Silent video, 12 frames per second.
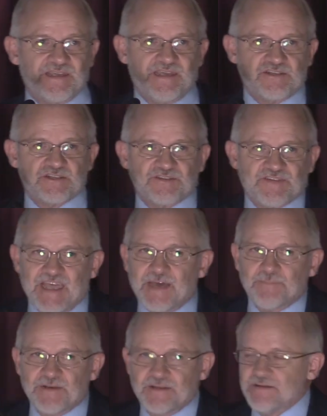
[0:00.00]
can't just
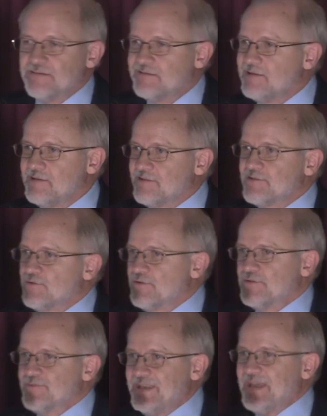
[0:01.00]
happen in two or
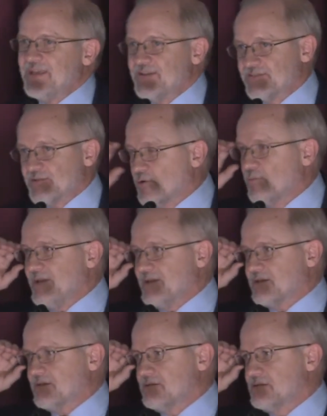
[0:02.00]
three days or a
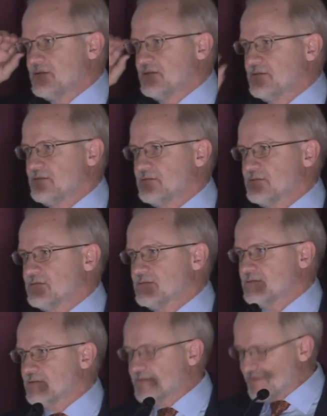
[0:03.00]
week,
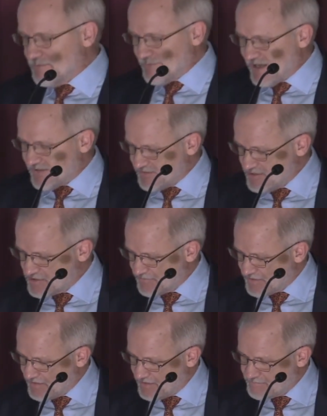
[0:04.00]
there's some passage of
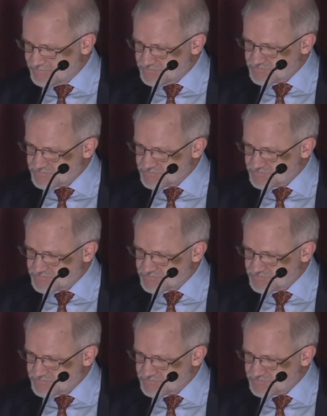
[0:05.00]
time.